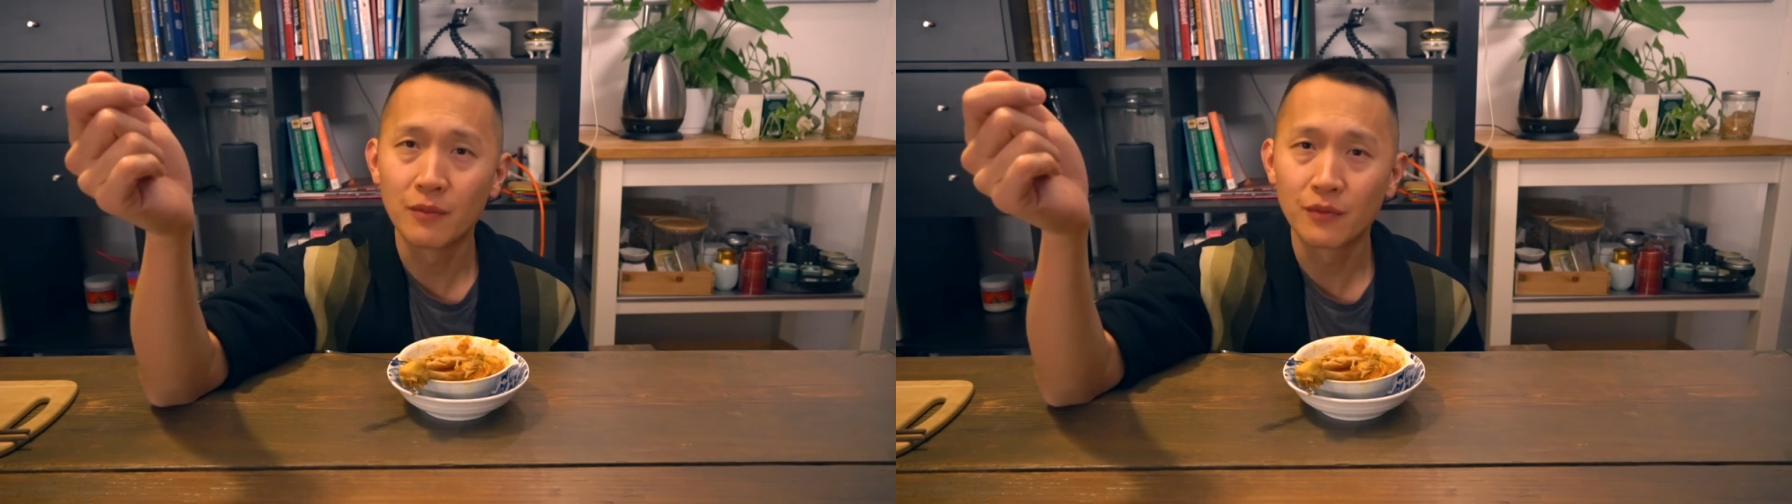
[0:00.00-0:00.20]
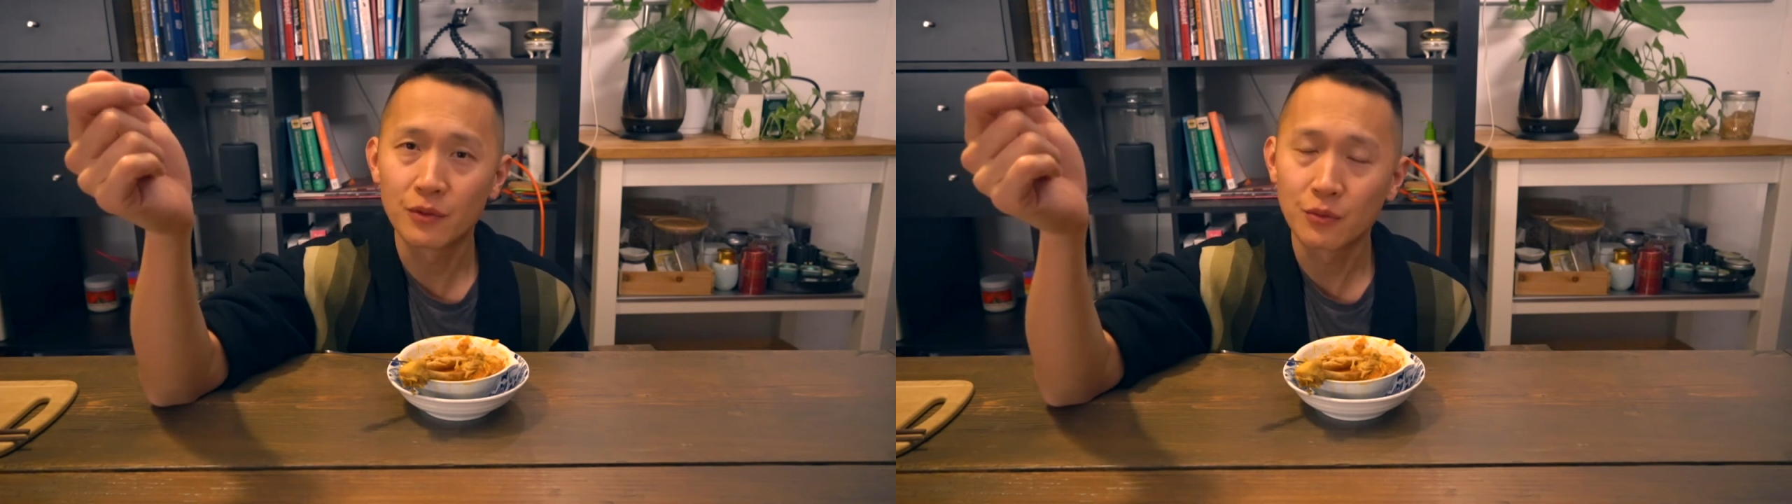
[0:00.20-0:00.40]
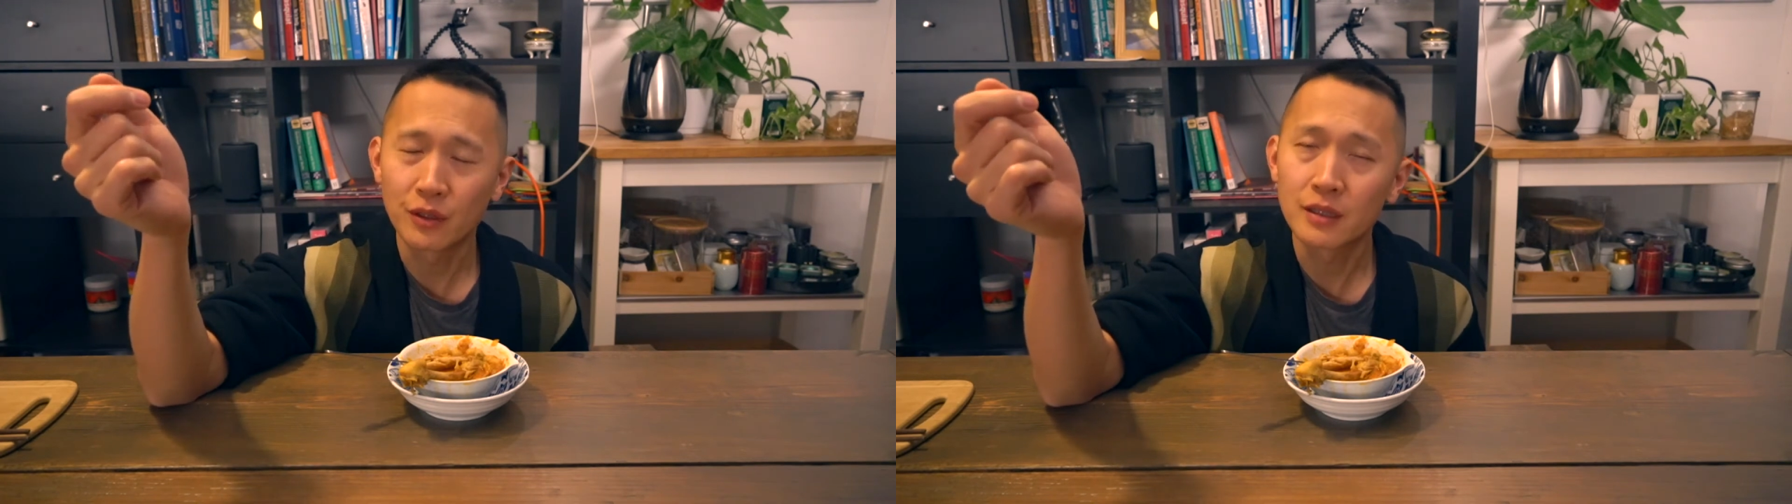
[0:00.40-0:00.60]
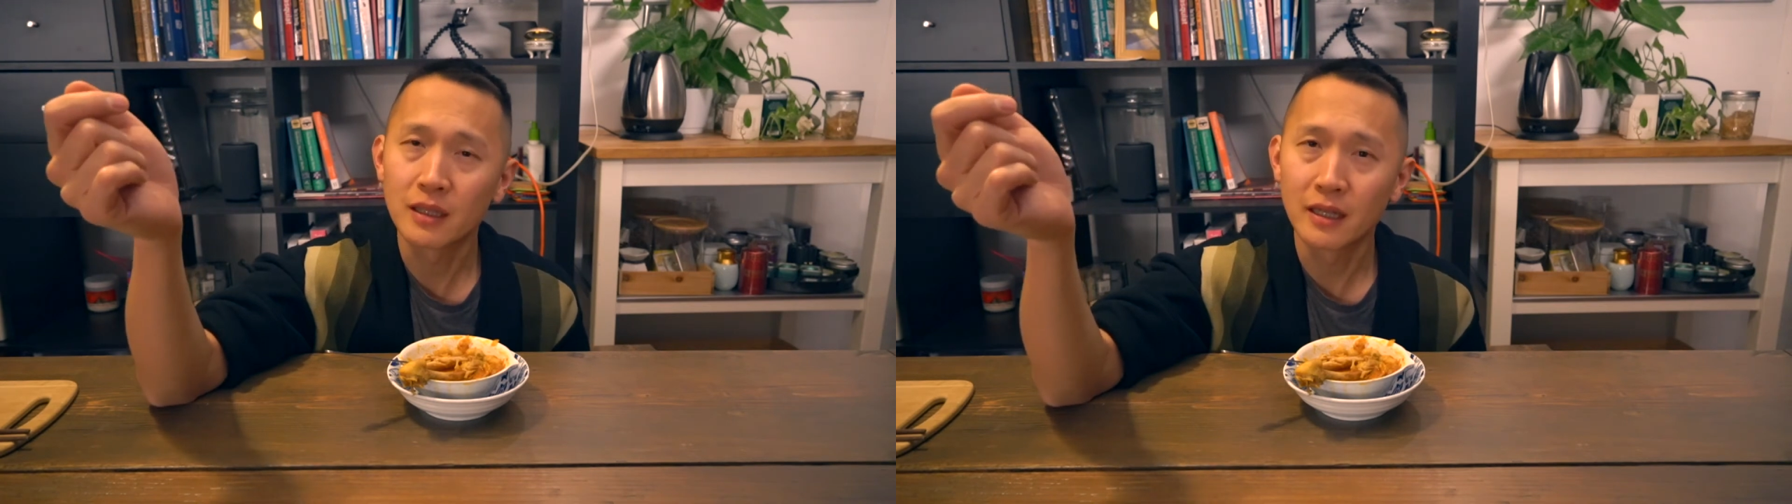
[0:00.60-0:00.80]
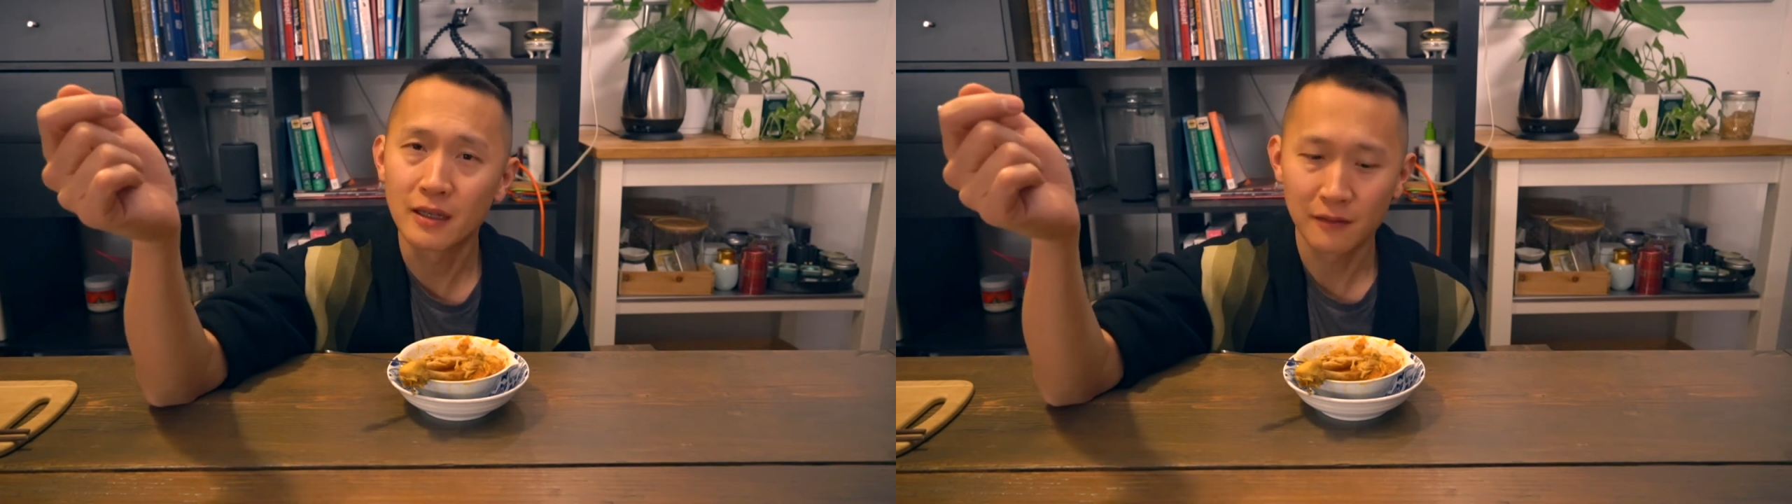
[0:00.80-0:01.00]
for work
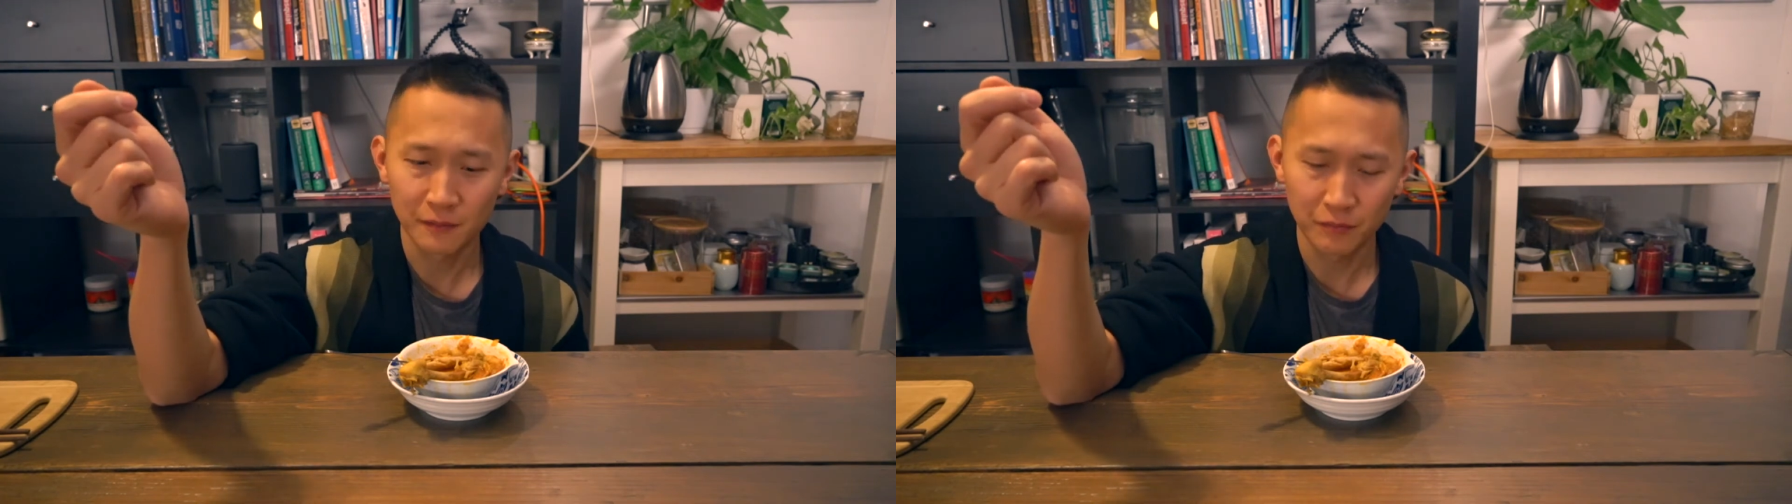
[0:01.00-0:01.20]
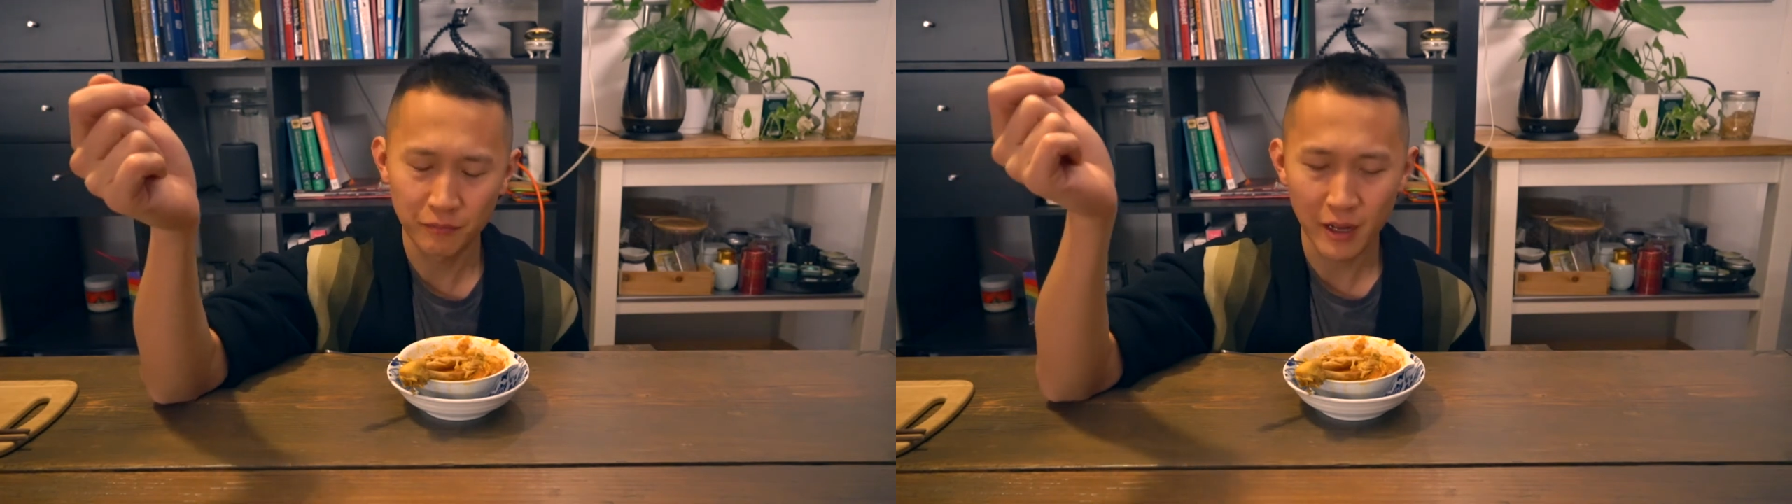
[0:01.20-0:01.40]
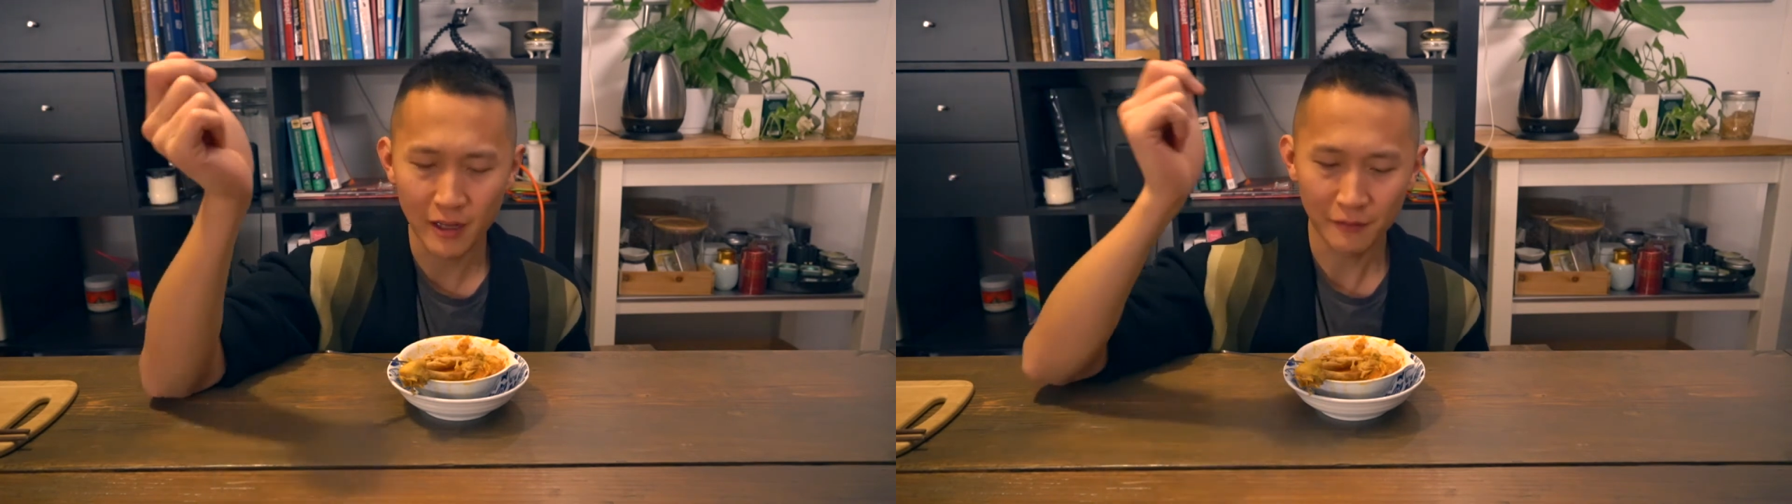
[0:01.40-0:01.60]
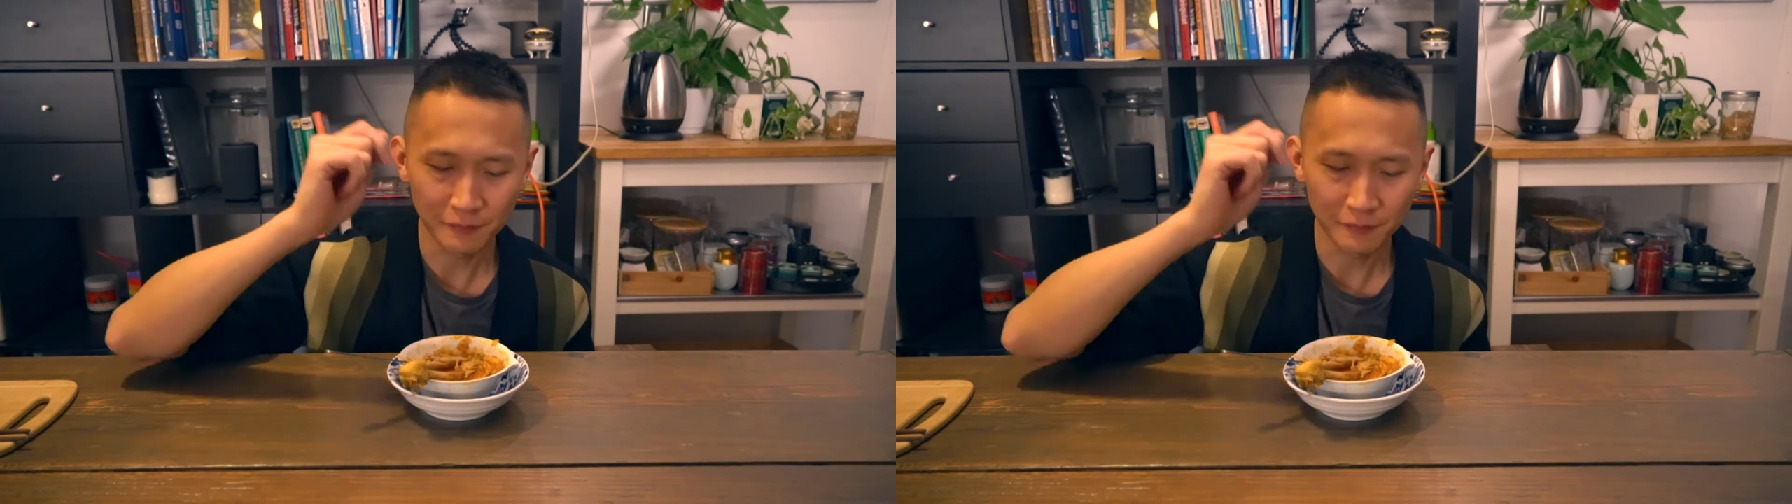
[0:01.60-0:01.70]
today, but